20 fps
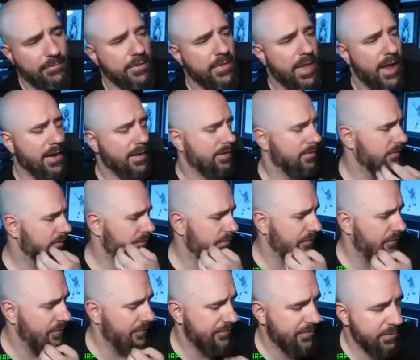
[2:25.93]
for like
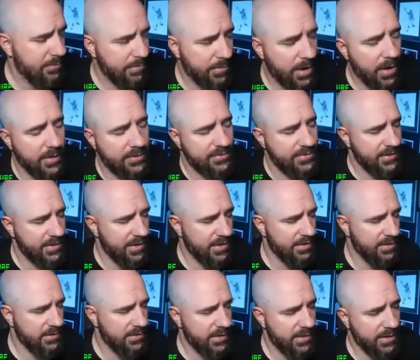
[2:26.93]
fifty bucks to get in
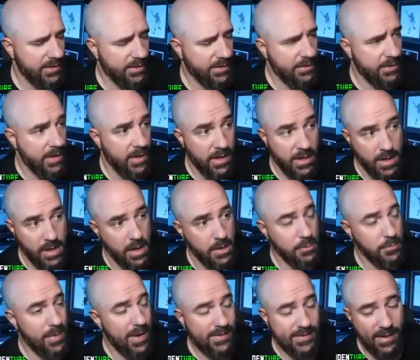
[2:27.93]
the league, and
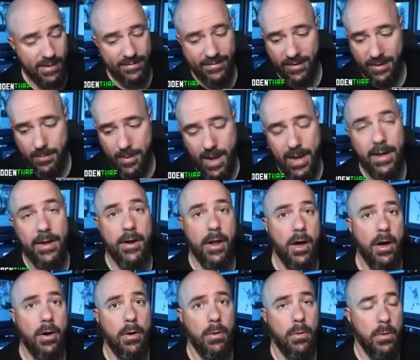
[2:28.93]
you make that team eight and
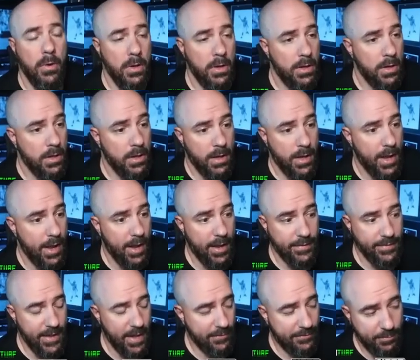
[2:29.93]
oh,
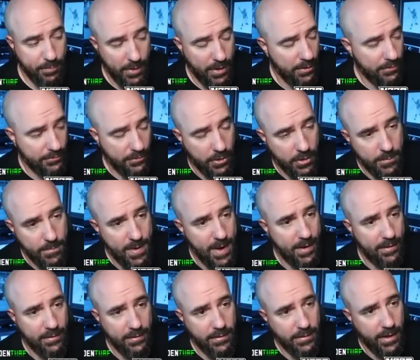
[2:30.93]
this player is
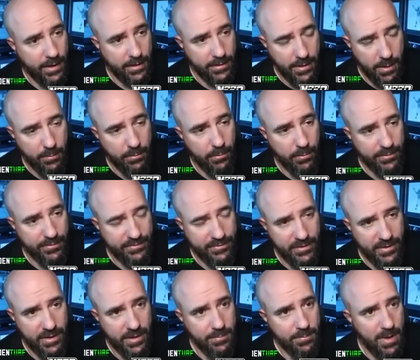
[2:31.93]
automatically like a number one
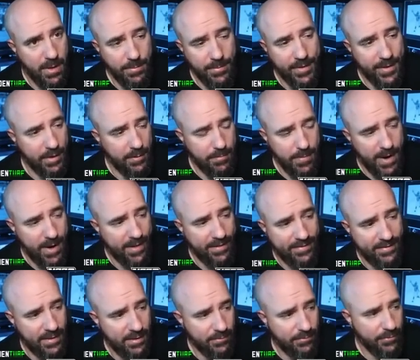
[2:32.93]
seed. Maybe they can buy that
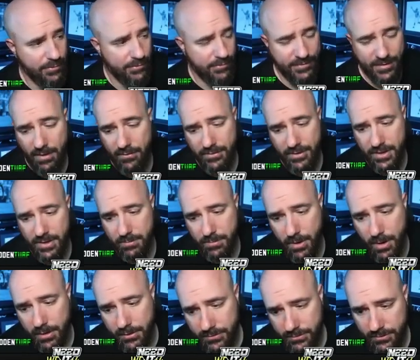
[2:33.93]
team for seventy
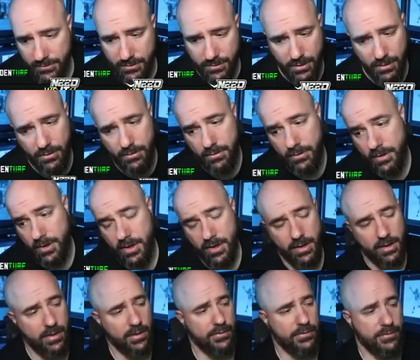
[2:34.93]
bucks, you know,
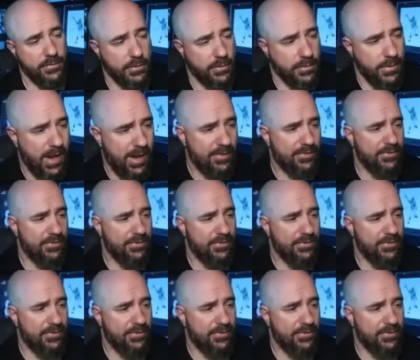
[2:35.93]
because you got a